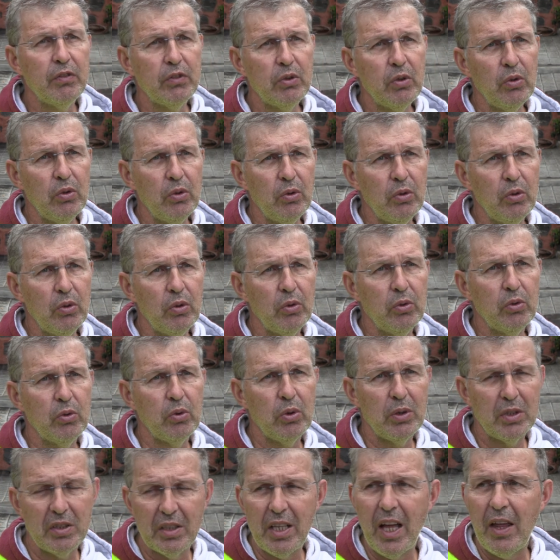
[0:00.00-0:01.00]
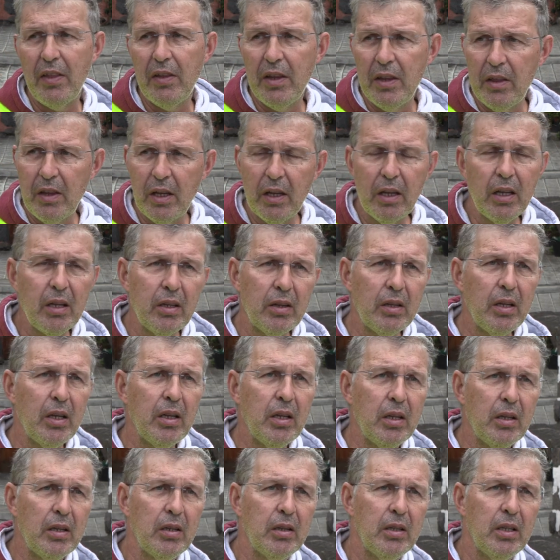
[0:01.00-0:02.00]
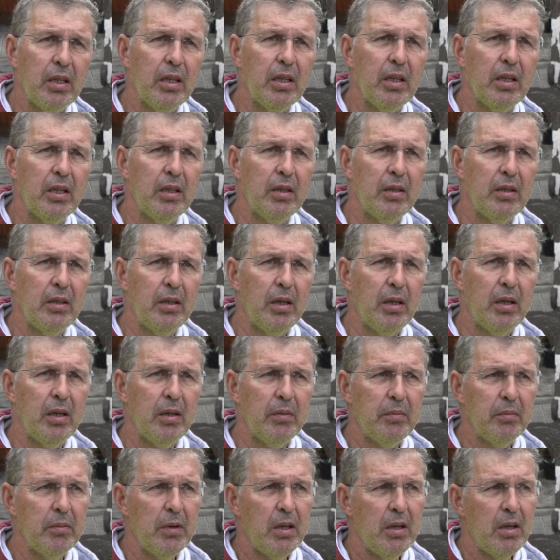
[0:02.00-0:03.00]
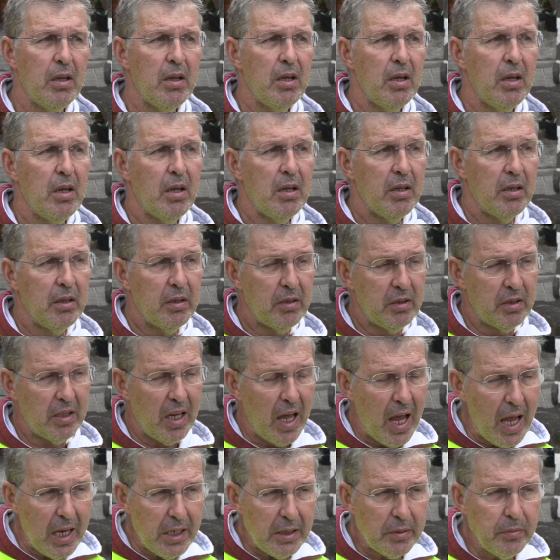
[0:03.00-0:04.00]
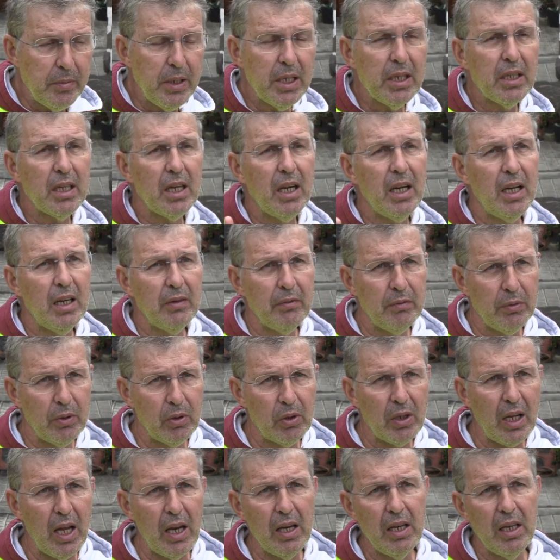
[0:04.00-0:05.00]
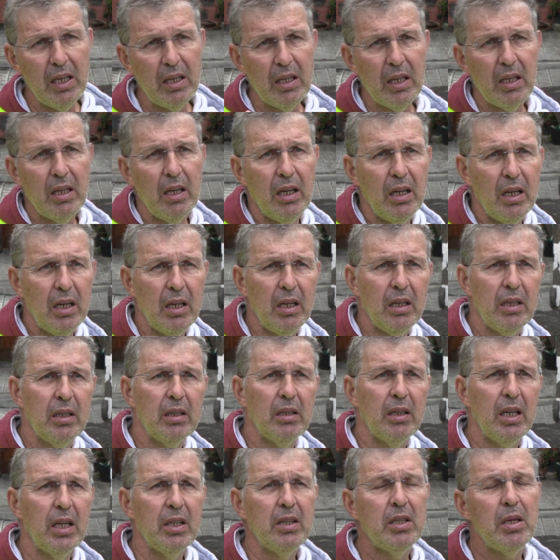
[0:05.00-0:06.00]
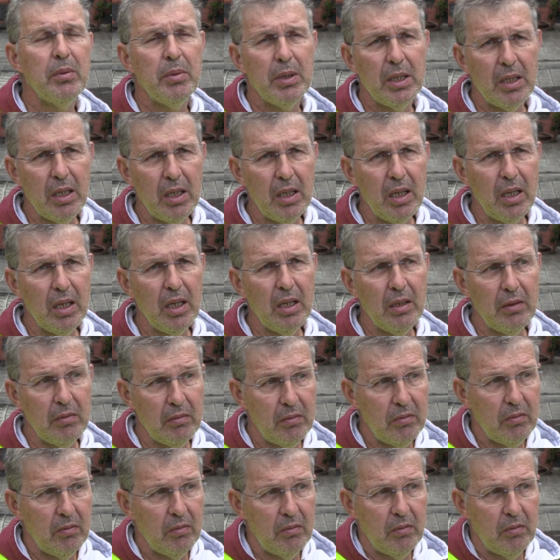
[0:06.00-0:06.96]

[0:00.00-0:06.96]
to, to study the, the, the, the seismic and volcanic uh, activity in,